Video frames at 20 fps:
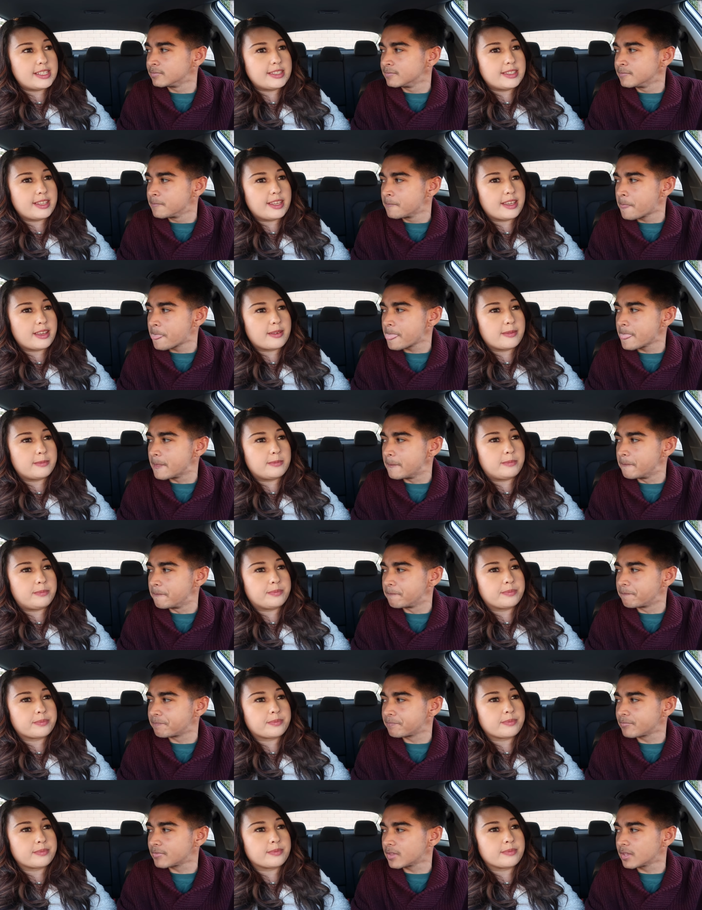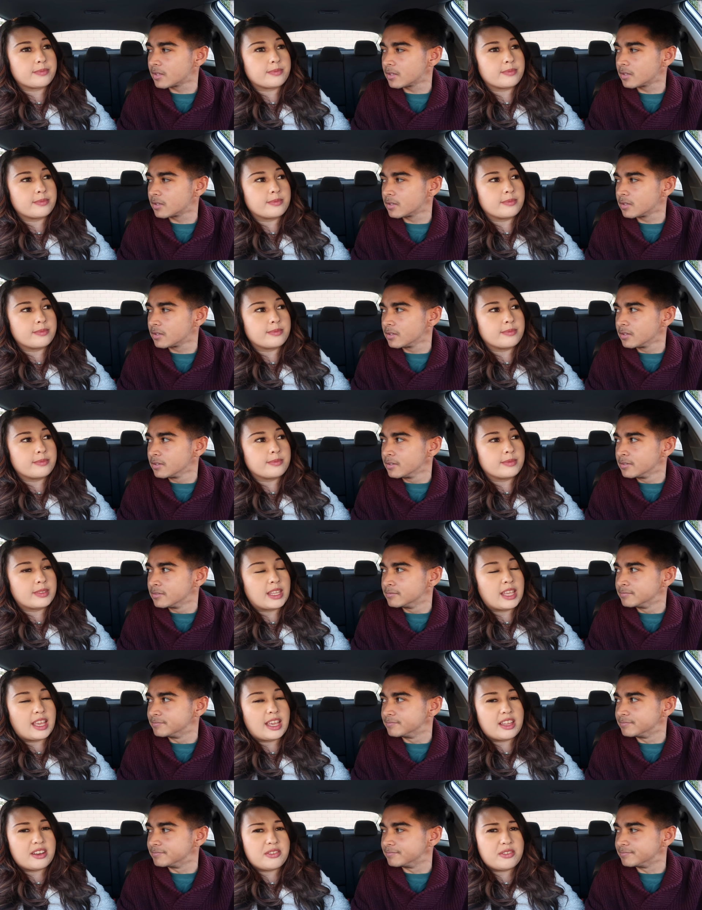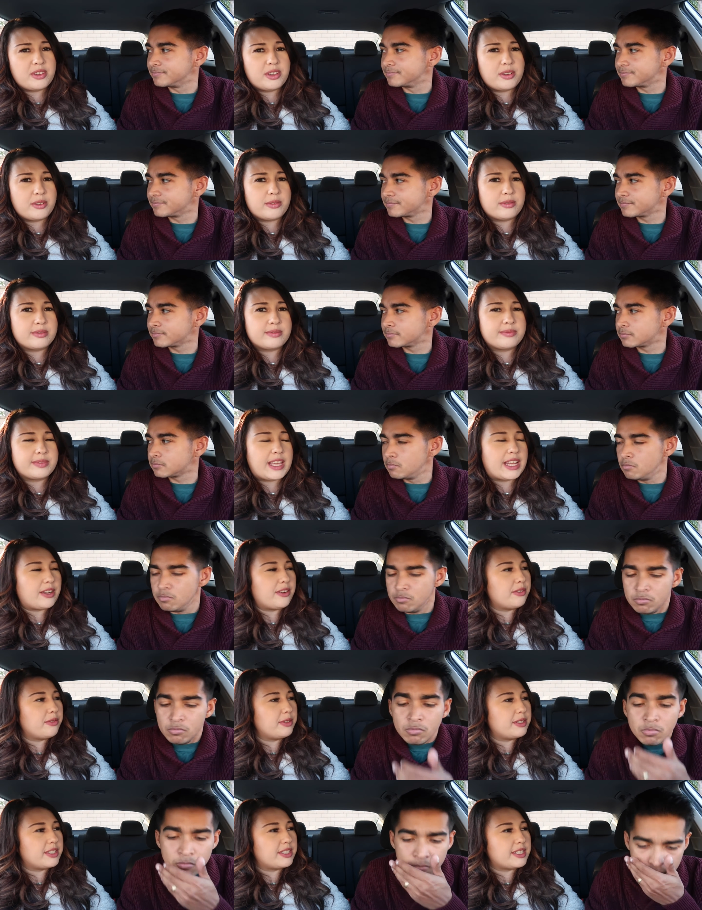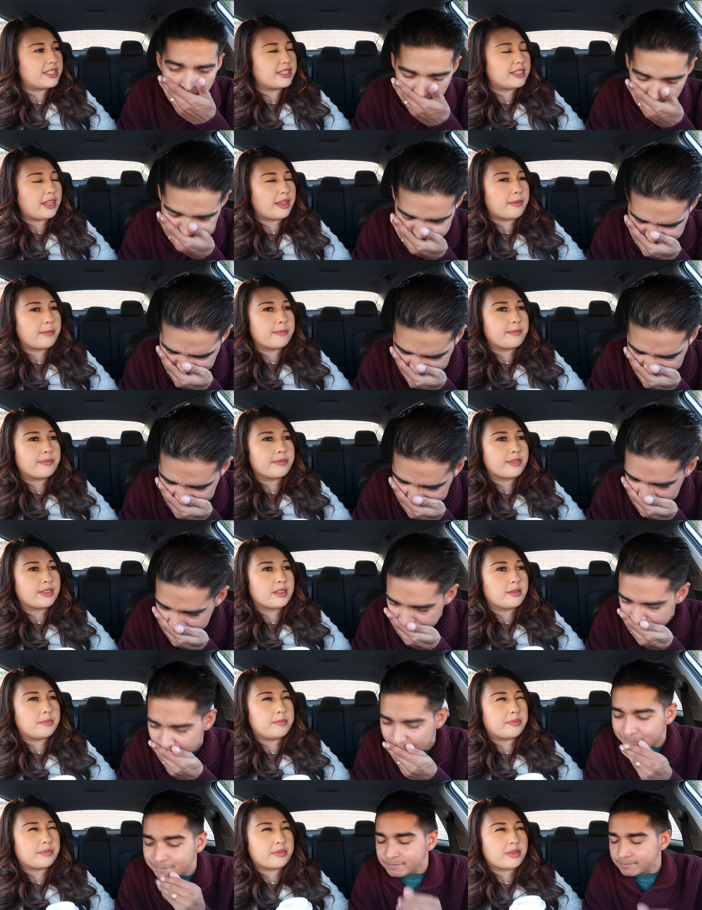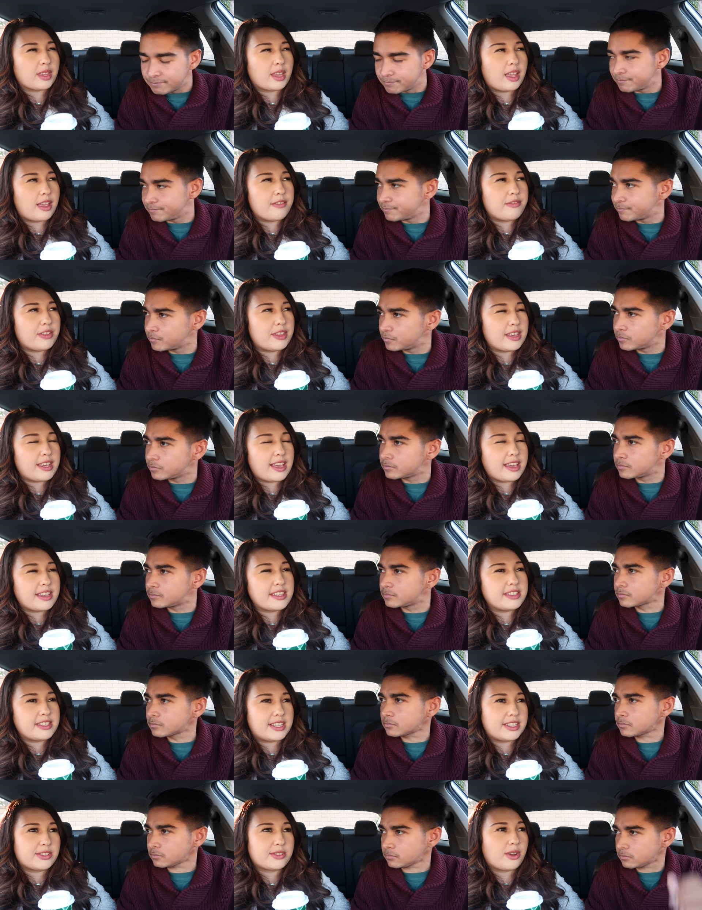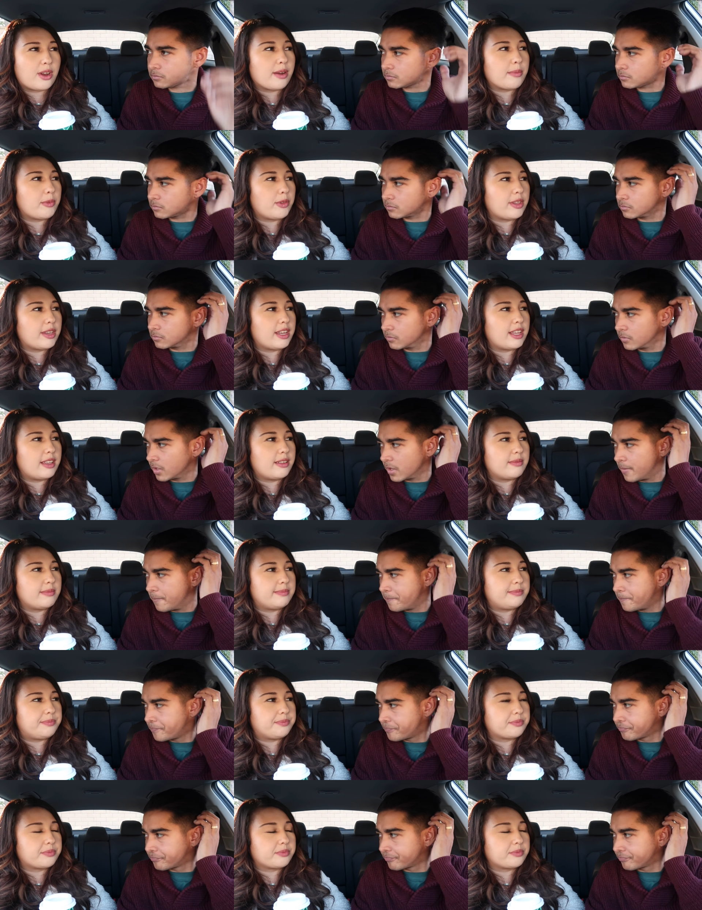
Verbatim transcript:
Speaker 1: tastes like, I don't know. I don't know what it tastes like. I feel like I can taste caramel in it.